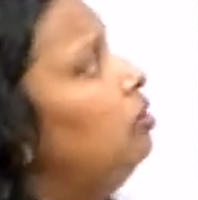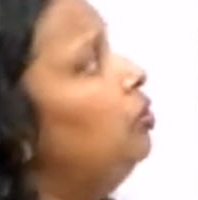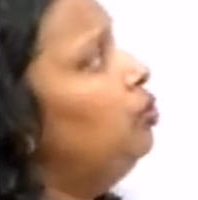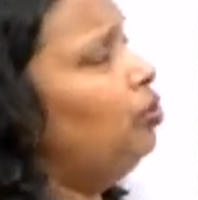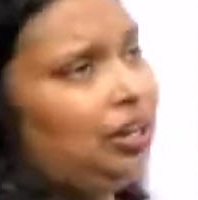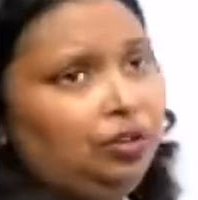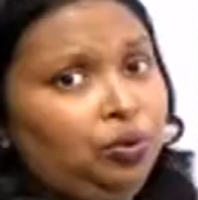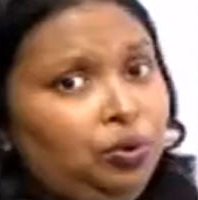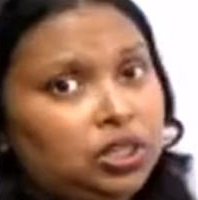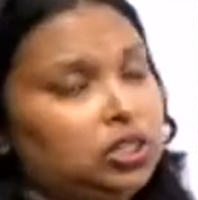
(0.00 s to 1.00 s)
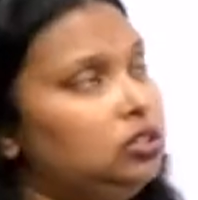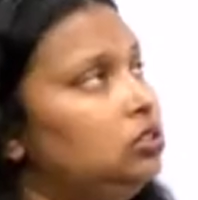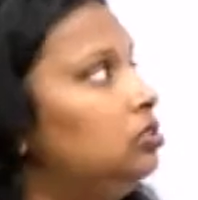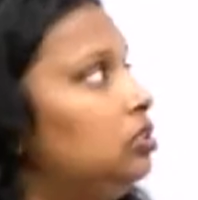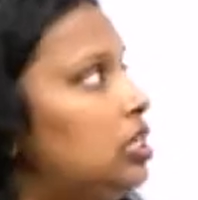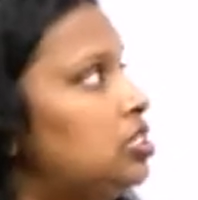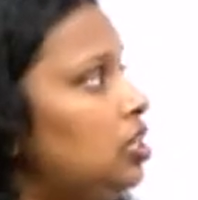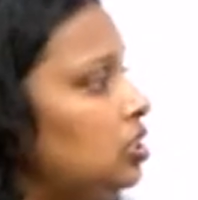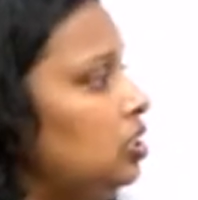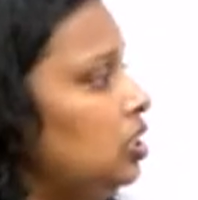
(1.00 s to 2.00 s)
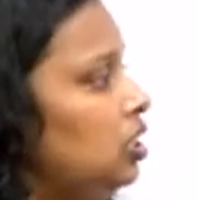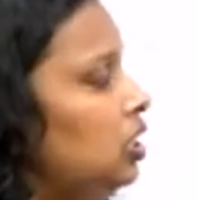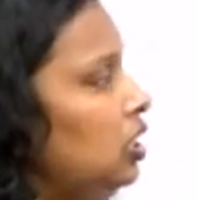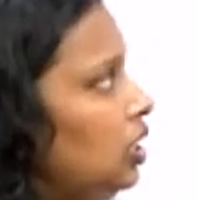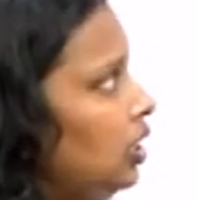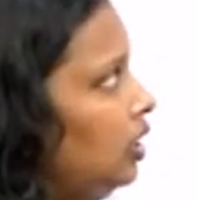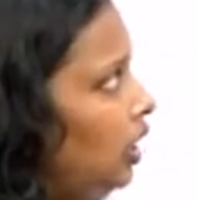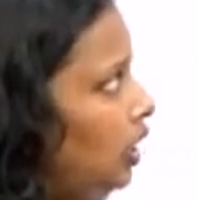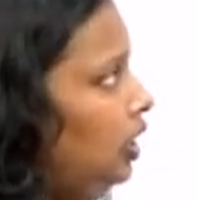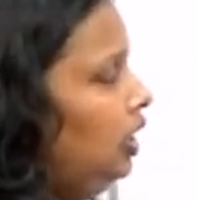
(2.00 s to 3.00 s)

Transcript: you don't get the root. That's all. Right?